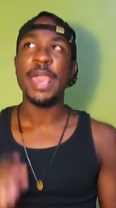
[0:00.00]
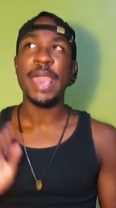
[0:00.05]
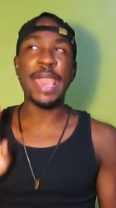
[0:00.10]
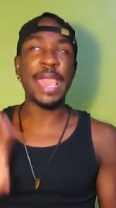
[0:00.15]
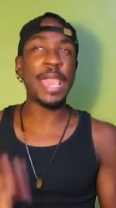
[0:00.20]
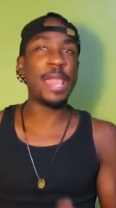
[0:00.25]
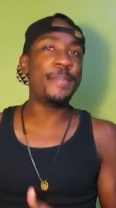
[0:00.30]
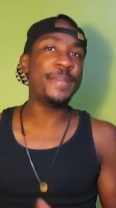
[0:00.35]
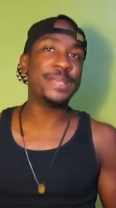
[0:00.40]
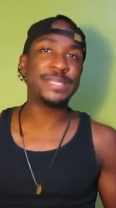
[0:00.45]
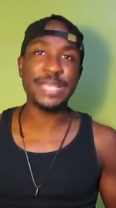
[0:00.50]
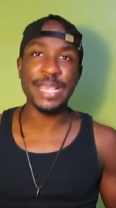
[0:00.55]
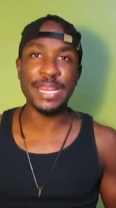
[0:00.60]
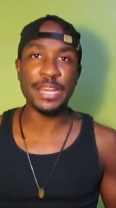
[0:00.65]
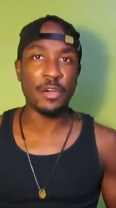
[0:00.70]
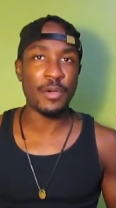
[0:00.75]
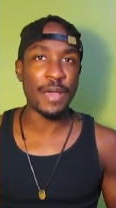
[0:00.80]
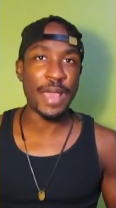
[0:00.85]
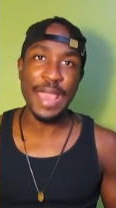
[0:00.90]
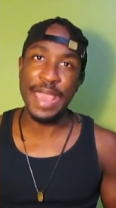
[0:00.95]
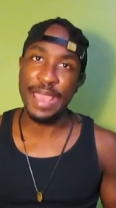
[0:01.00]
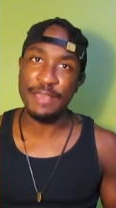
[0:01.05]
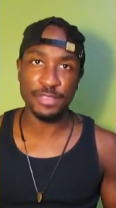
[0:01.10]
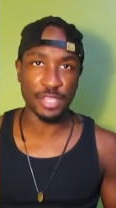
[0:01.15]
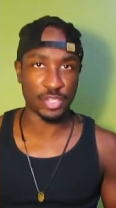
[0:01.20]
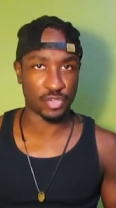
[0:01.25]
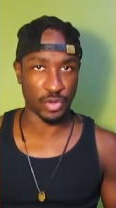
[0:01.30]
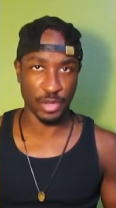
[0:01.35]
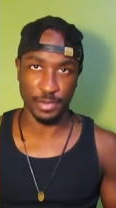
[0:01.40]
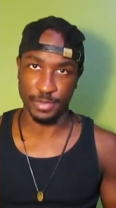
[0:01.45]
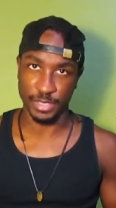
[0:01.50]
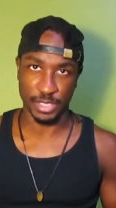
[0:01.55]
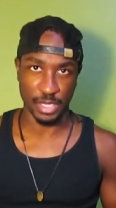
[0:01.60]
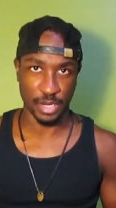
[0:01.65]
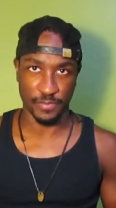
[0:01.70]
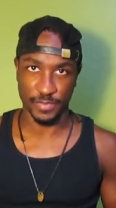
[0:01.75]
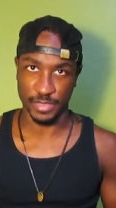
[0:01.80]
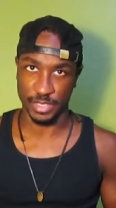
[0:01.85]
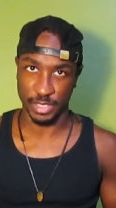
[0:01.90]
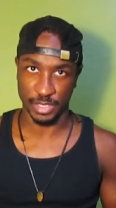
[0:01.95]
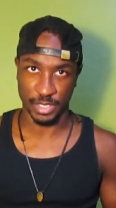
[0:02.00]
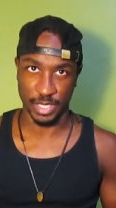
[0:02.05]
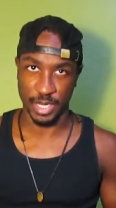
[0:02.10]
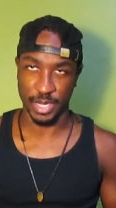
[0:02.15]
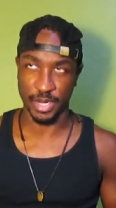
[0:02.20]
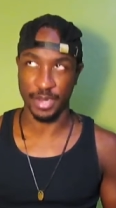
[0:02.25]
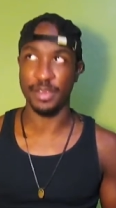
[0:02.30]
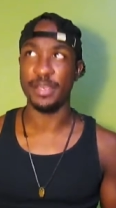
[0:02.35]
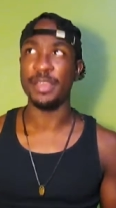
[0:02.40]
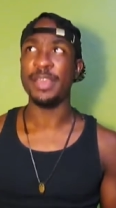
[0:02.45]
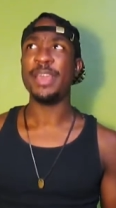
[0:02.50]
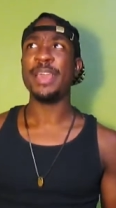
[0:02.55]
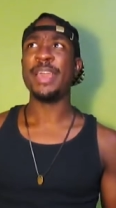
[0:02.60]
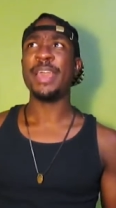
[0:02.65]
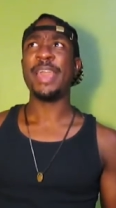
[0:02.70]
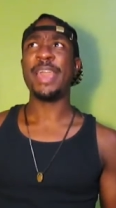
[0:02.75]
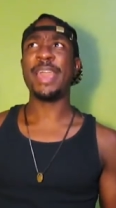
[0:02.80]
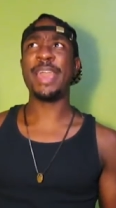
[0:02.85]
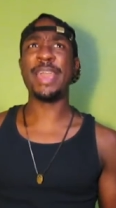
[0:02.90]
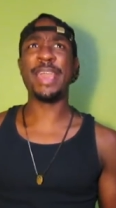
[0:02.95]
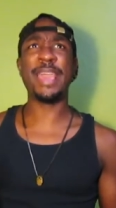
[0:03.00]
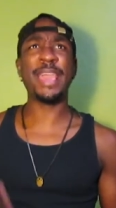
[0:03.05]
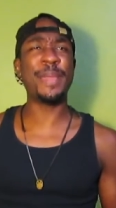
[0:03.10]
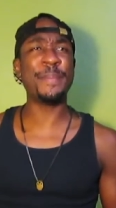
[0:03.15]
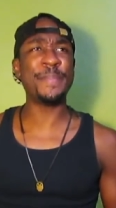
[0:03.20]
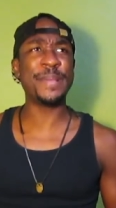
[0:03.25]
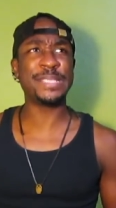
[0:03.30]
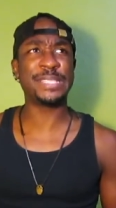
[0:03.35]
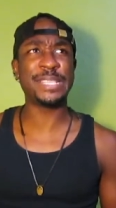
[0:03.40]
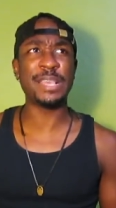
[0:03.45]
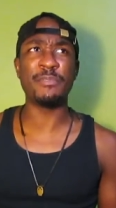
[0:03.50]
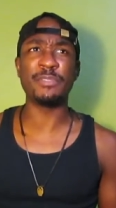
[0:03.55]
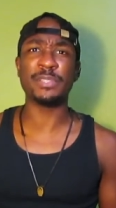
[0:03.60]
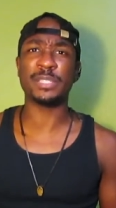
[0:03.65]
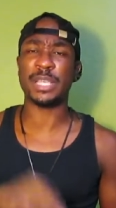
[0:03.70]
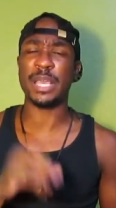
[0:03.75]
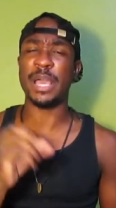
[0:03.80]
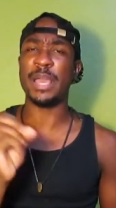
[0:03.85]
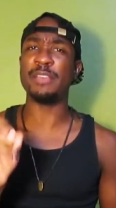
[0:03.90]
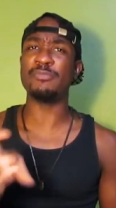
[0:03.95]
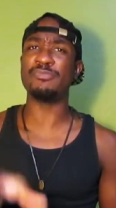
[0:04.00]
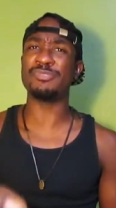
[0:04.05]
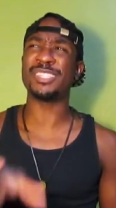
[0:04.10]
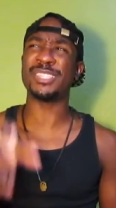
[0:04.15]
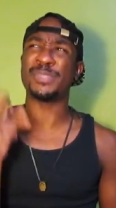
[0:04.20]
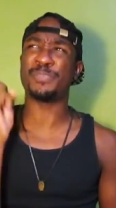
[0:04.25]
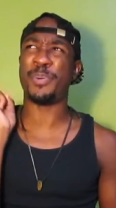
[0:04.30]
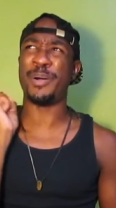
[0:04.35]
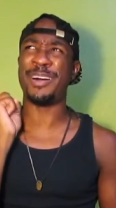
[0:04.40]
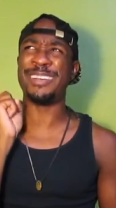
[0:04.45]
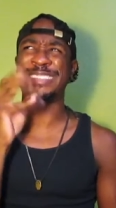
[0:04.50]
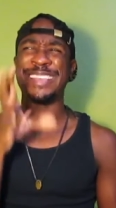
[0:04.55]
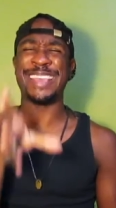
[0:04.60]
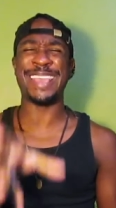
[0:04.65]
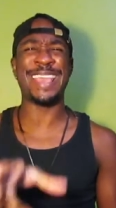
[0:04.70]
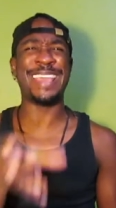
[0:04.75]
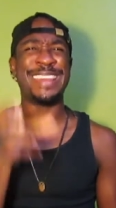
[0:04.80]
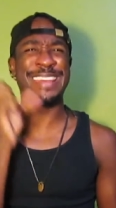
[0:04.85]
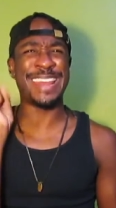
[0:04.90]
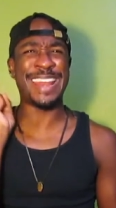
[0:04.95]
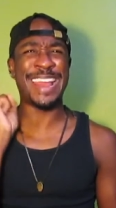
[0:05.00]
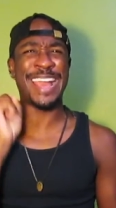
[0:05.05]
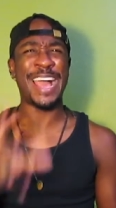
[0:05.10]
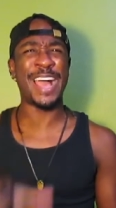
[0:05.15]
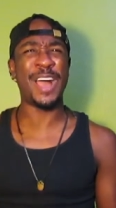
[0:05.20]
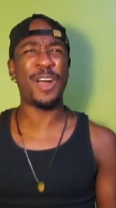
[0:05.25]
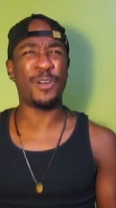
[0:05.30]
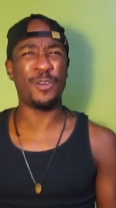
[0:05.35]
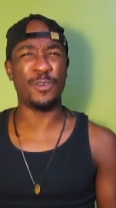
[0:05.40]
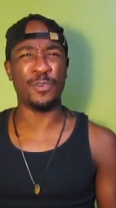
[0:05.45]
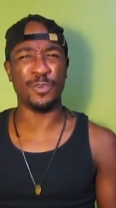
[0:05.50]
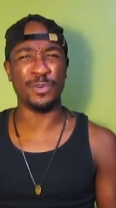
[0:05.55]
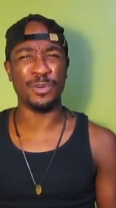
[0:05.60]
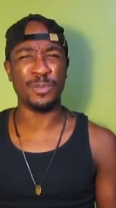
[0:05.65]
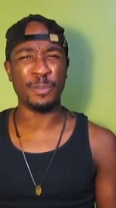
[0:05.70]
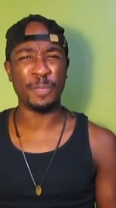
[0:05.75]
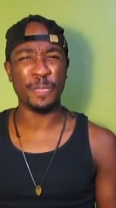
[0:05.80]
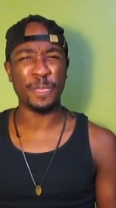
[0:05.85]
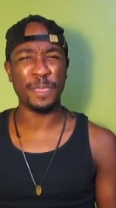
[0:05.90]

ABC don't have the streaming services here. And NBC was just pausing in and out.